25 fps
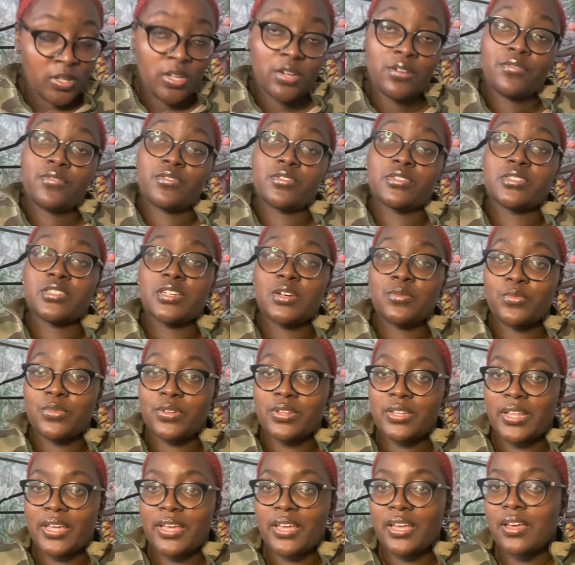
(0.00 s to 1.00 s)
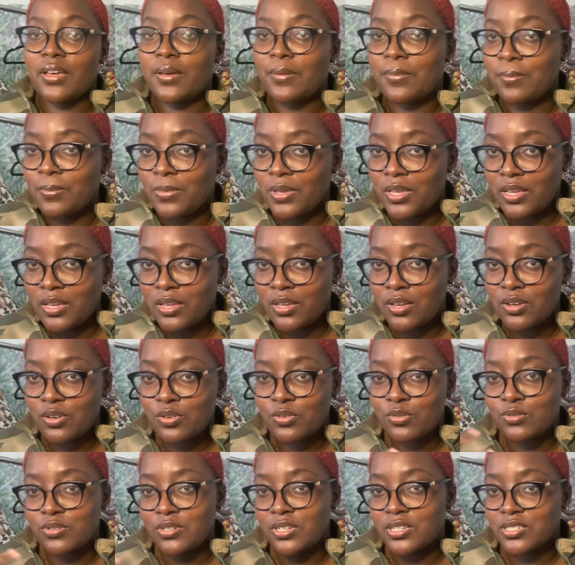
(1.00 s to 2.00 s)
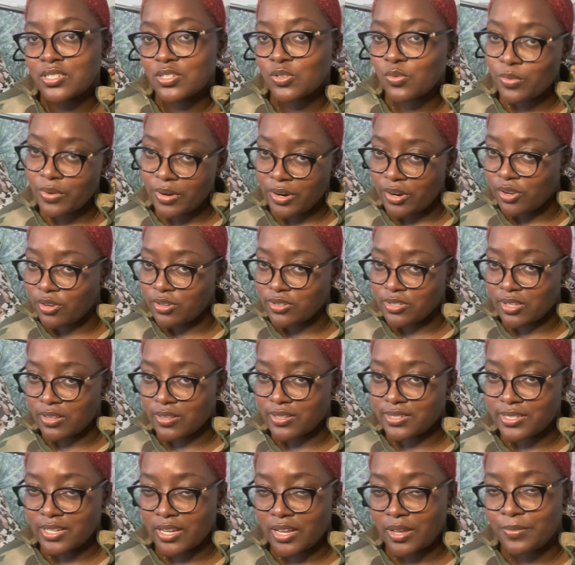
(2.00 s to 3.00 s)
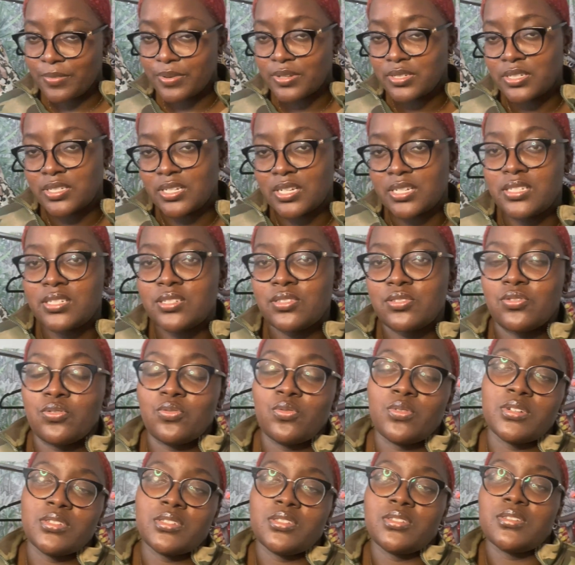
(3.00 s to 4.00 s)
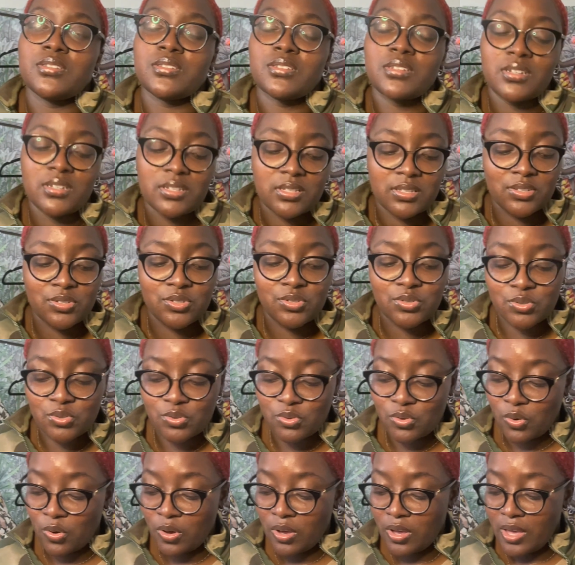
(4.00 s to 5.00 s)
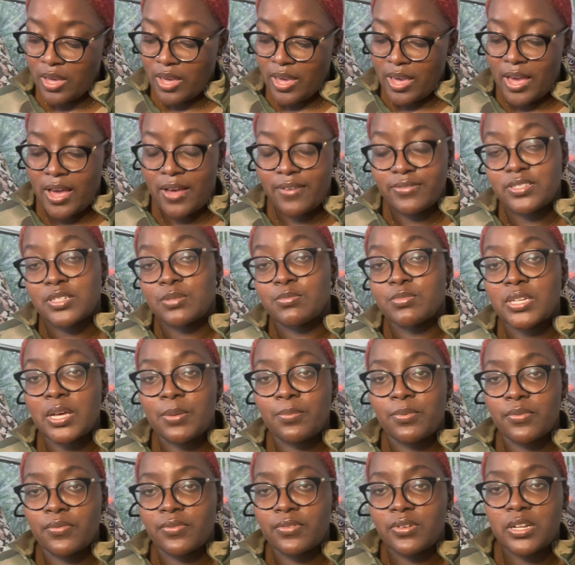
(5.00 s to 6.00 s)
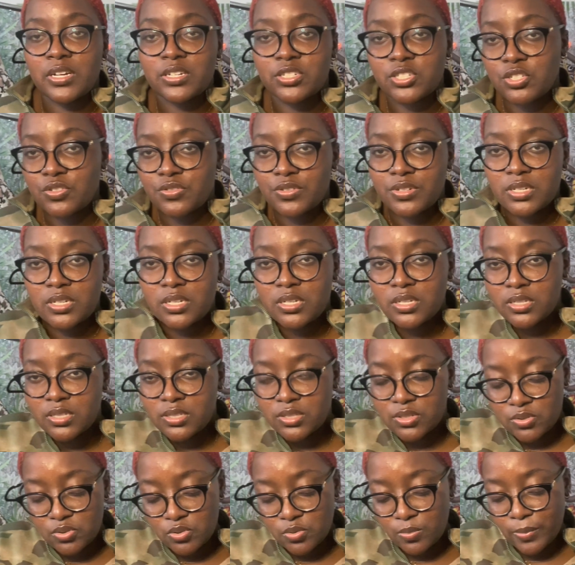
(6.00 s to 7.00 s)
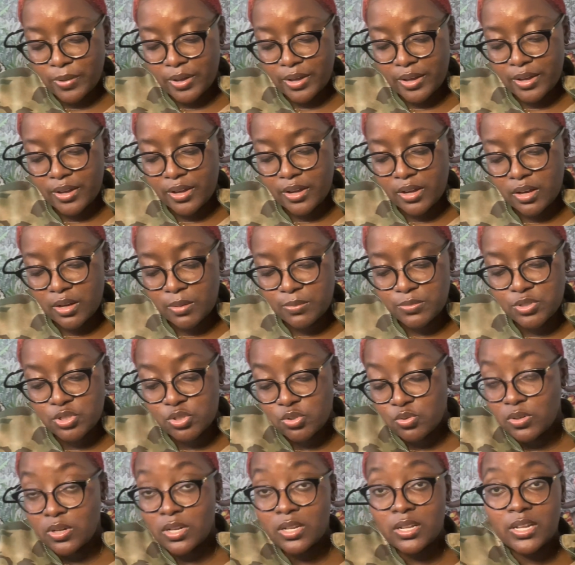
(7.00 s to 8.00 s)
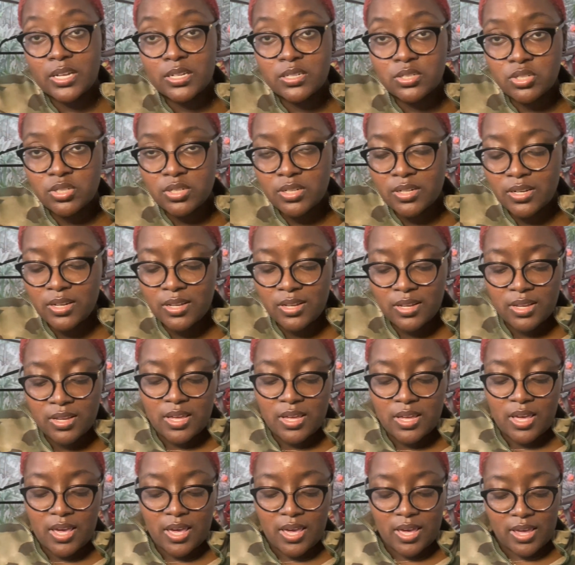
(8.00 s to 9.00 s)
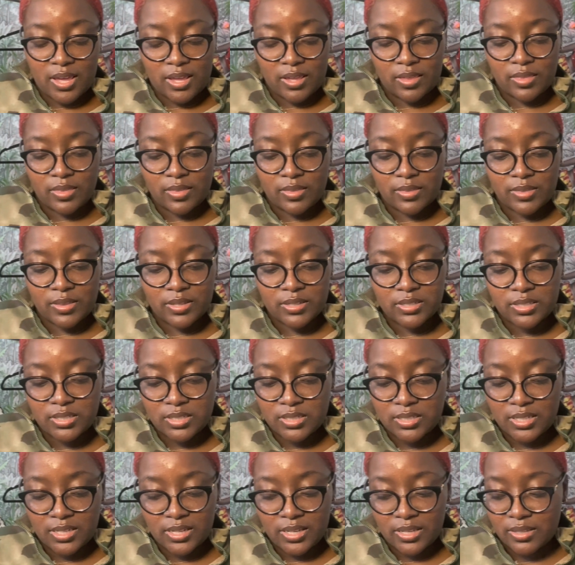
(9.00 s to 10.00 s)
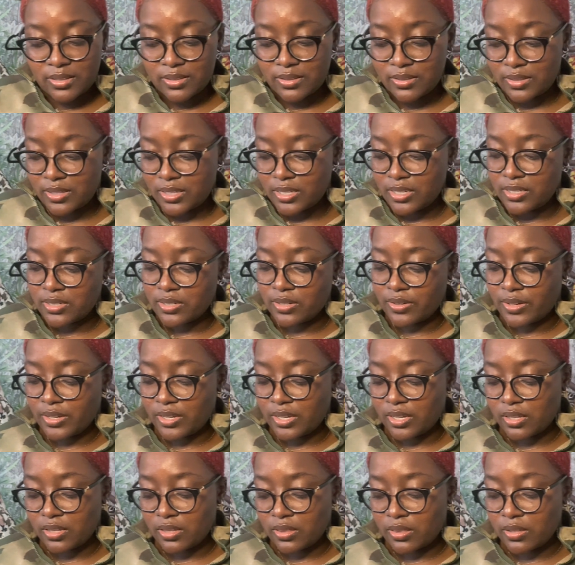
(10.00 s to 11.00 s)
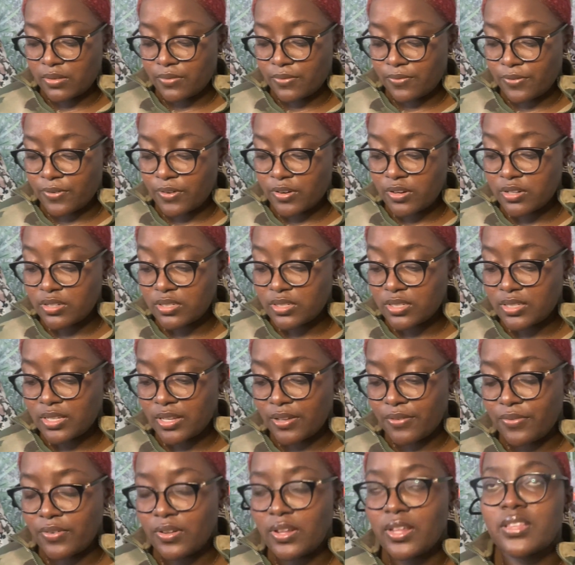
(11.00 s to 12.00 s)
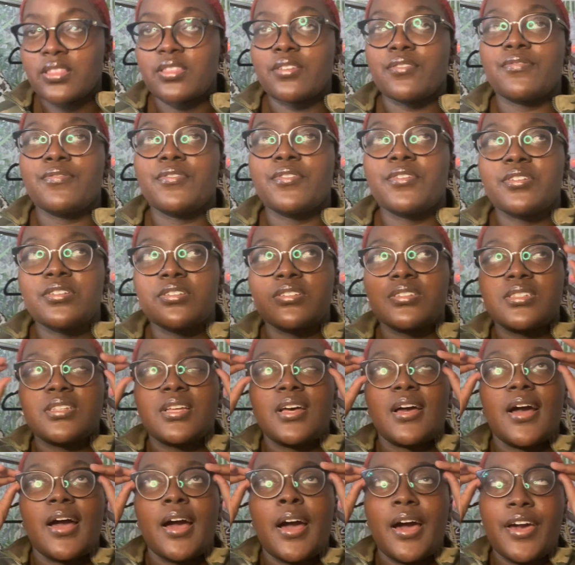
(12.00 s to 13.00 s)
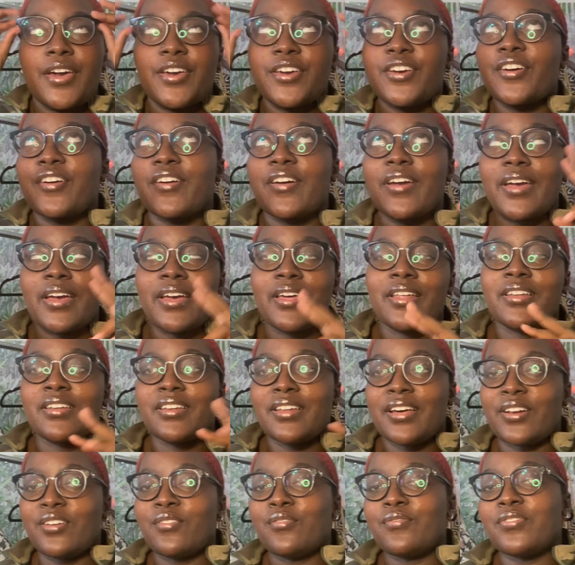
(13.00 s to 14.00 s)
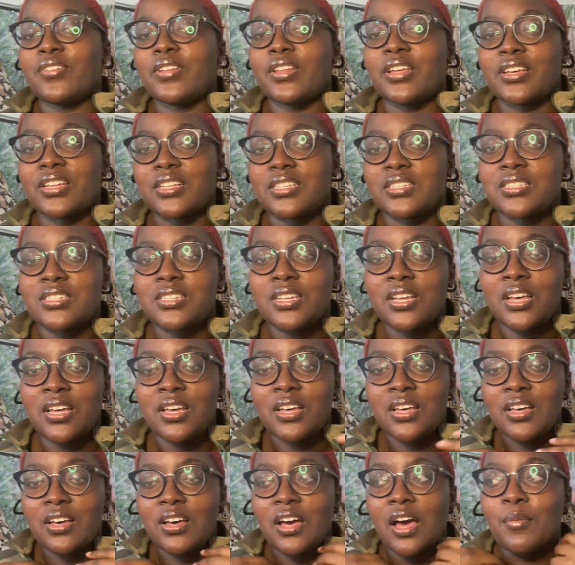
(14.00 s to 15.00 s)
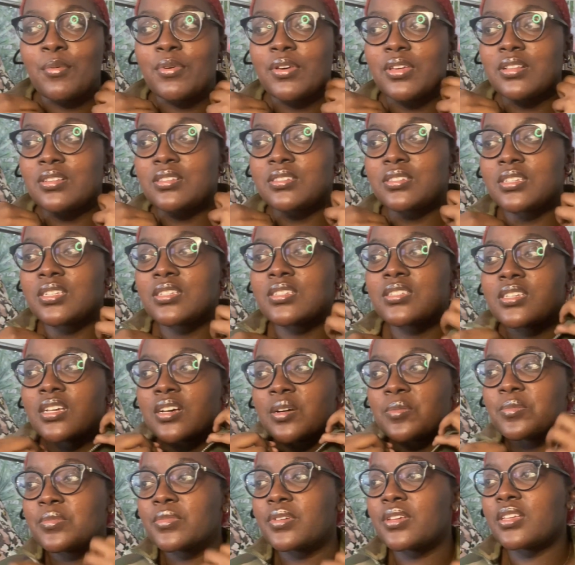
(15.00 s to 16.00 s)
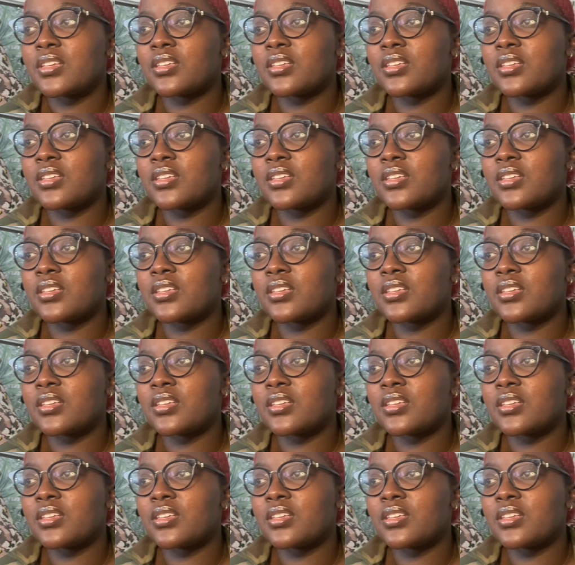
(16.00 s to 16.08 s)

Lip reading: for someone like me who doesn't wear heels all the time but does still want to have some type of luxury to my shoe collection. And this is it. These are it. I feel like the first higher end, I don't feel like it's, I mean, to some